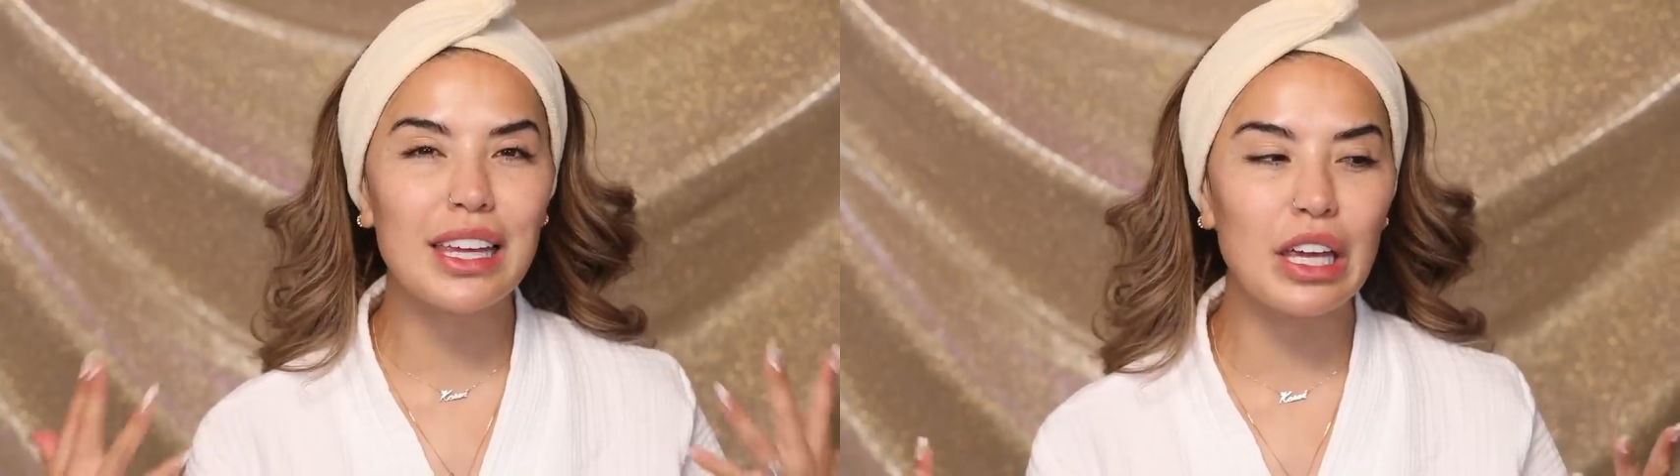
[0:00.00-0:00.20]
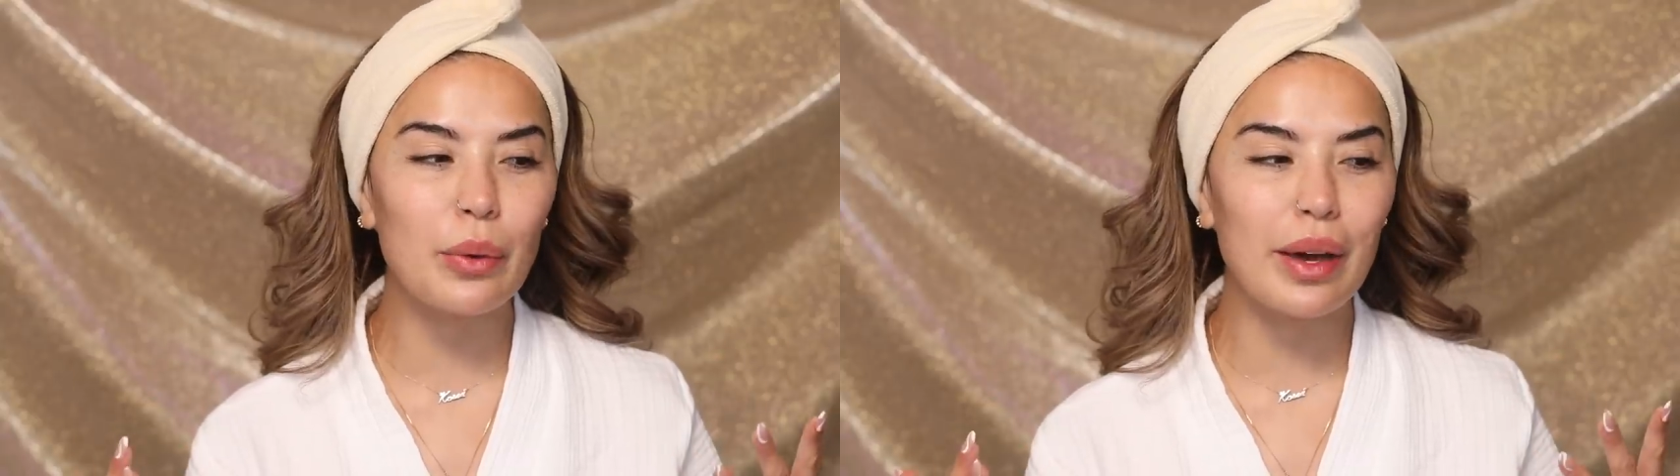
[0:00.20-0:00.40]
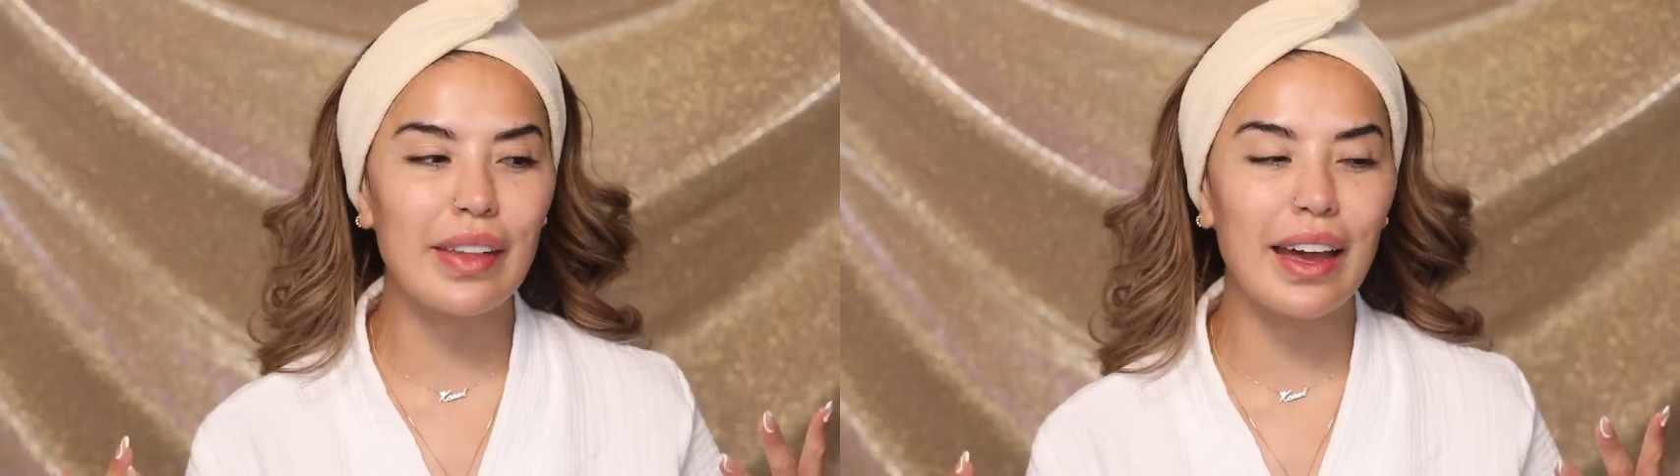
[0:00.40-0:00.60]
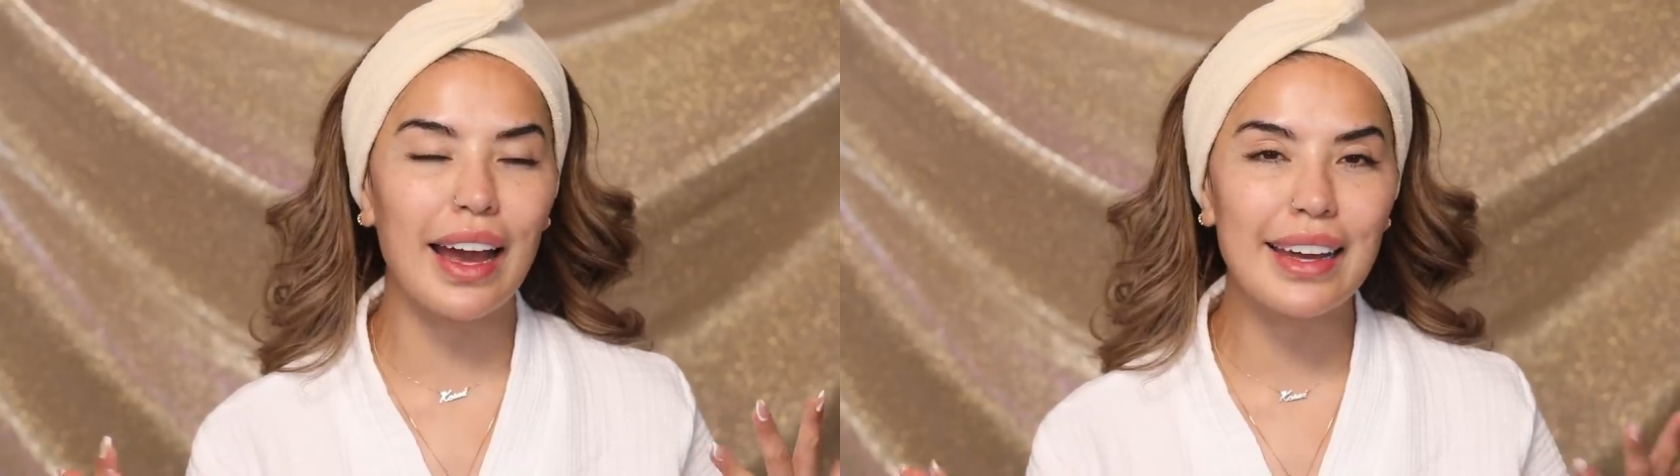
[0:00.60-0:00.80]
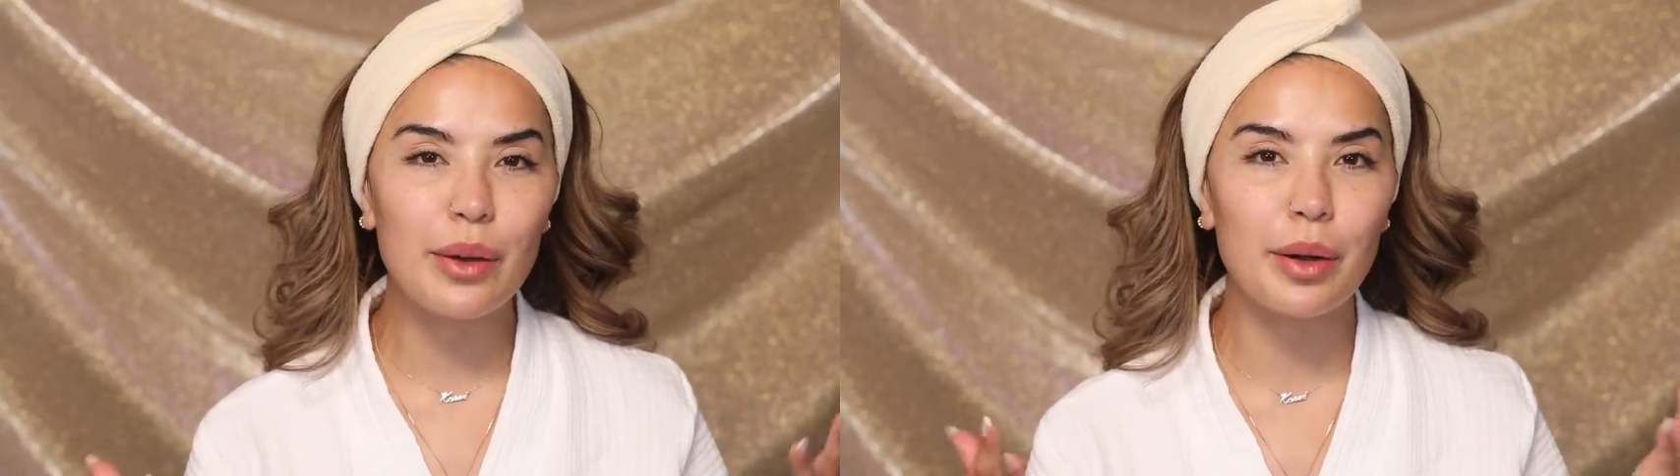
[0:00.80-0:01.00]
cute and that
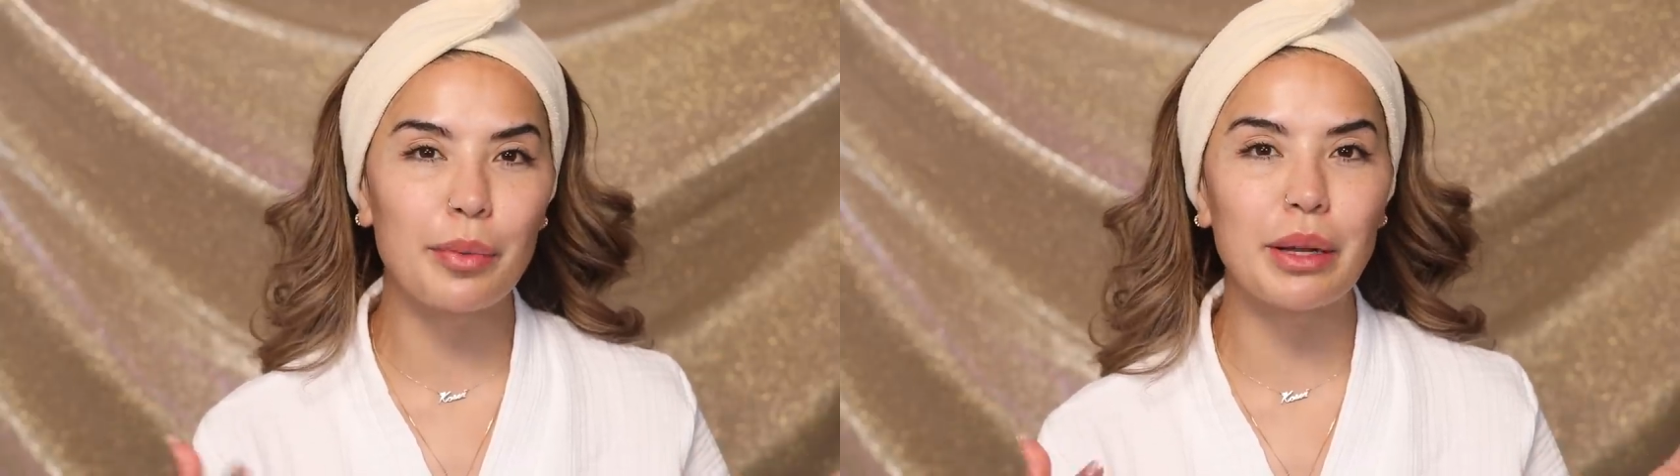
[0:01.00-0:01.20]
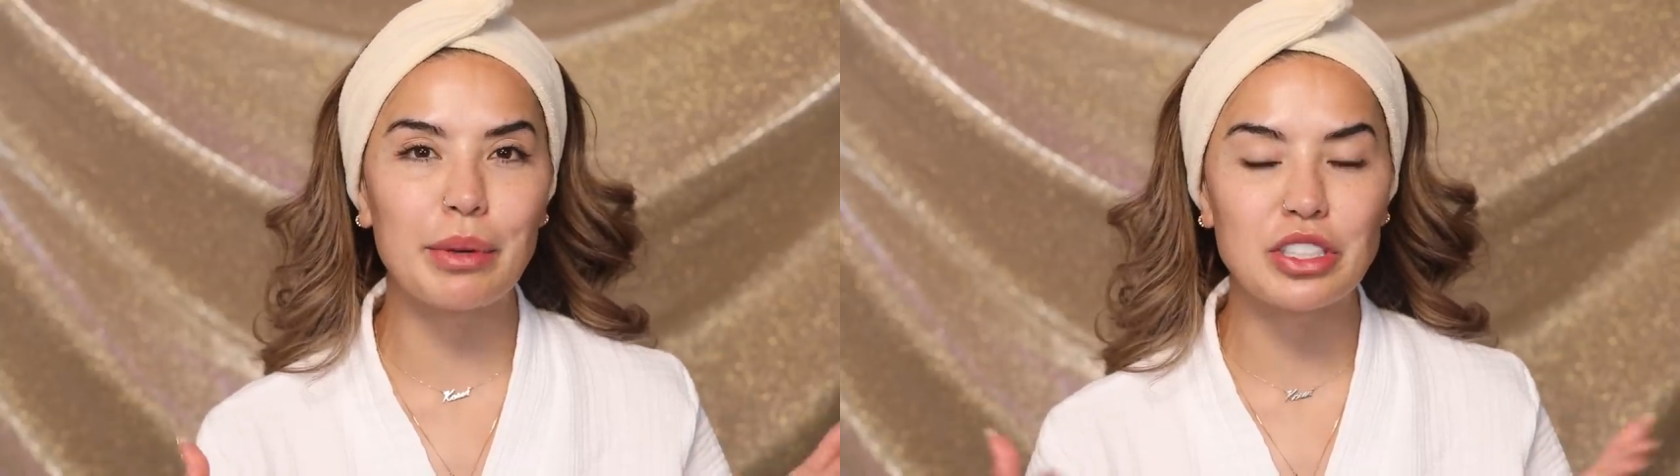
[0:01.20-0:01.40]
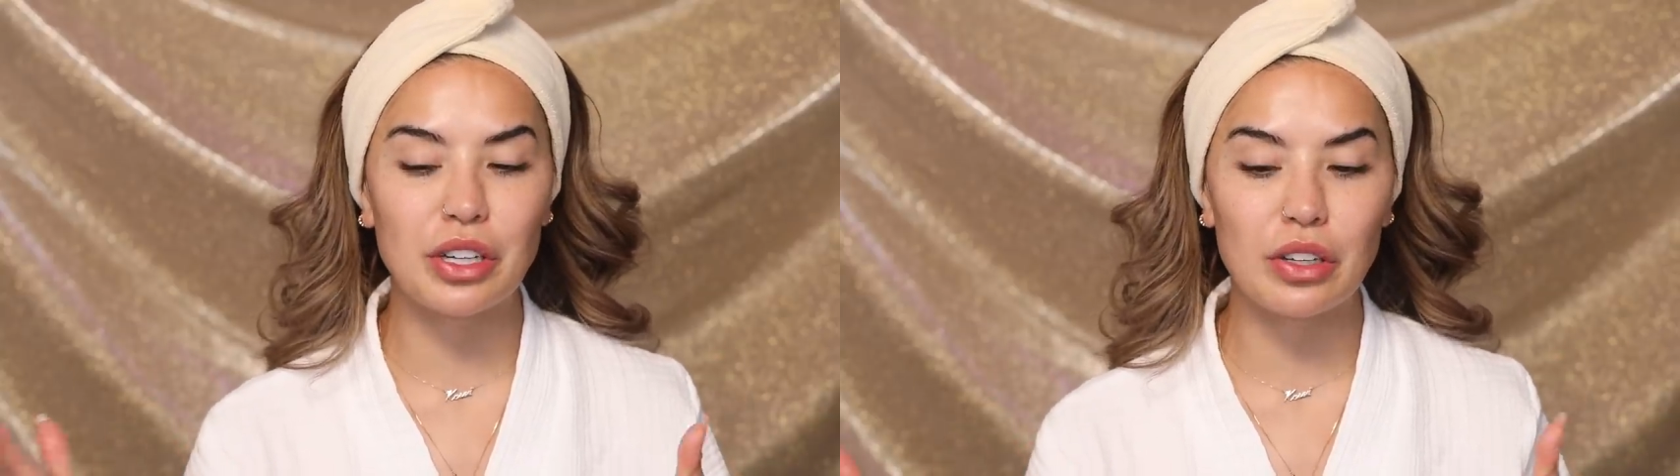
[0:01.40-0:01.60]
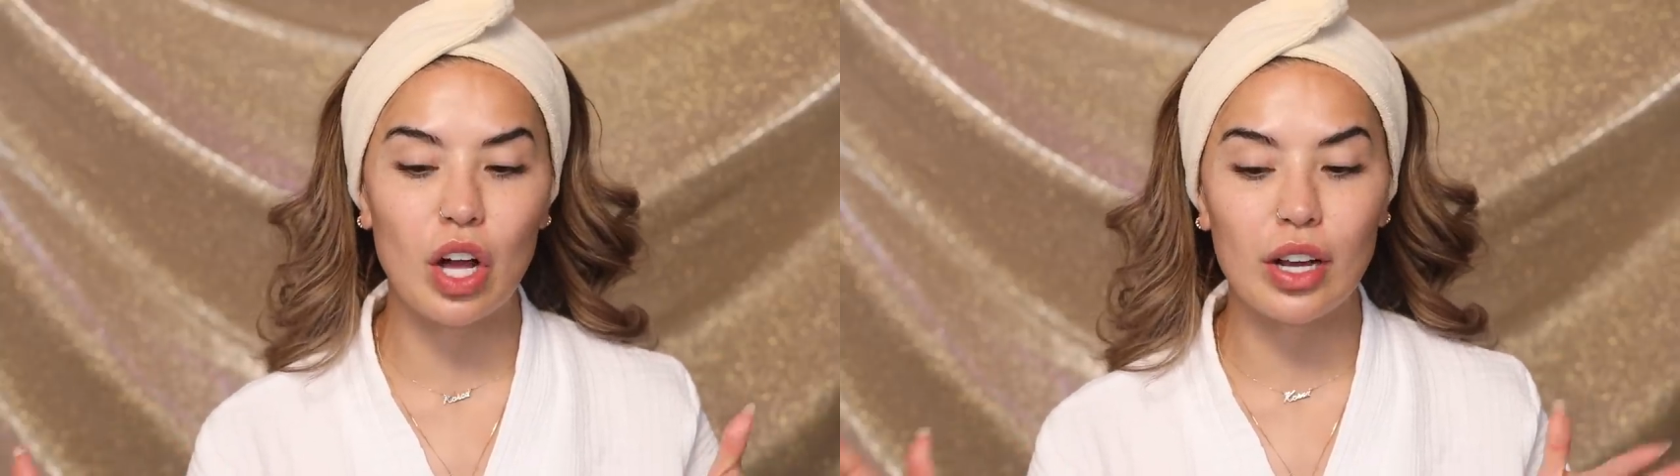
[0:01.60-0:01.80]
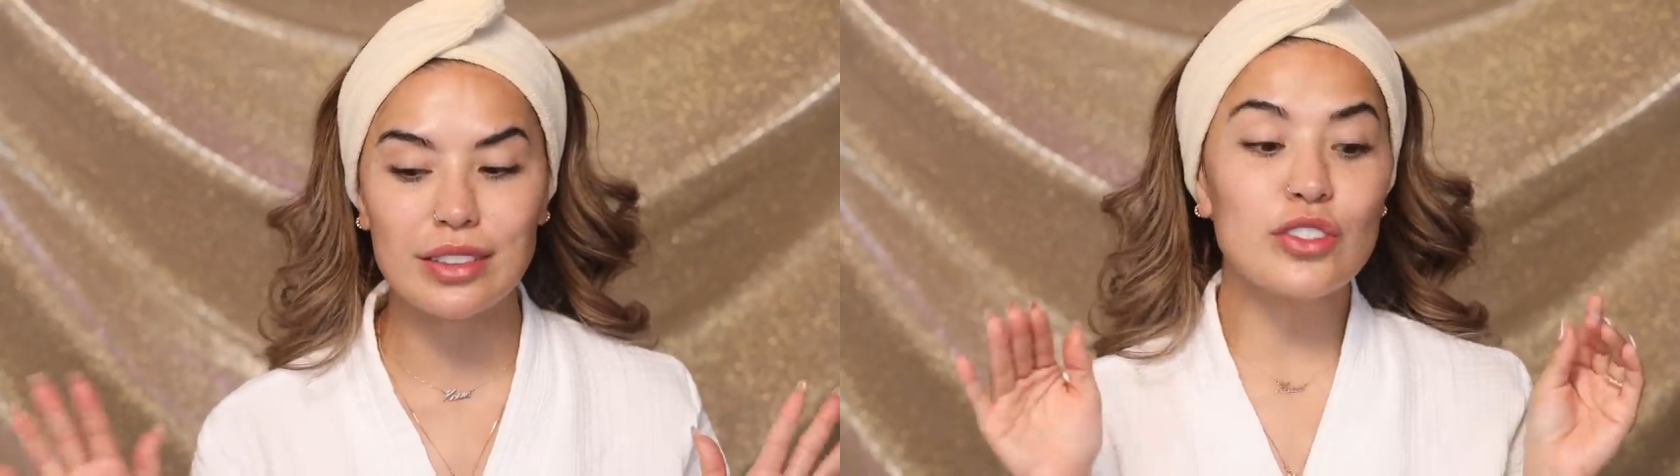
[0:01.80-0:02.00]
I can wear pretty much year long.